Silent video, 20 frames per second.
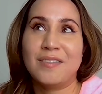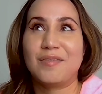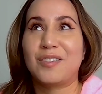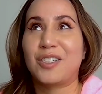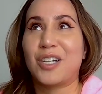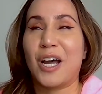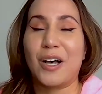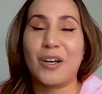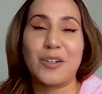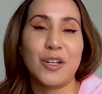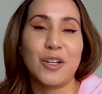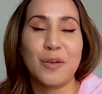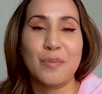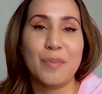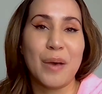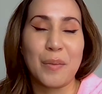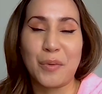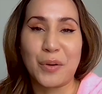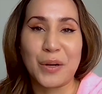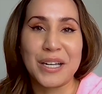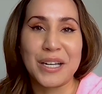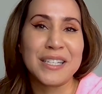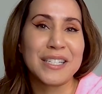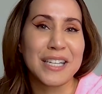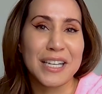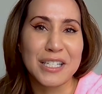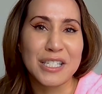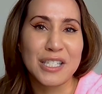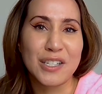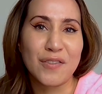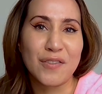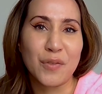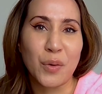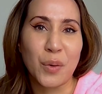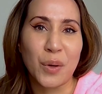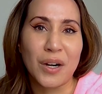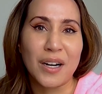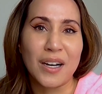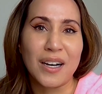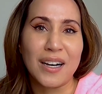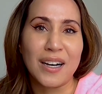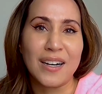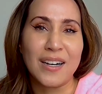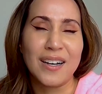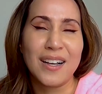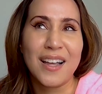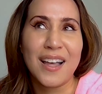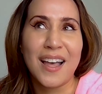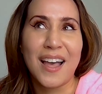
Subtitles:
childhood memories in Sephora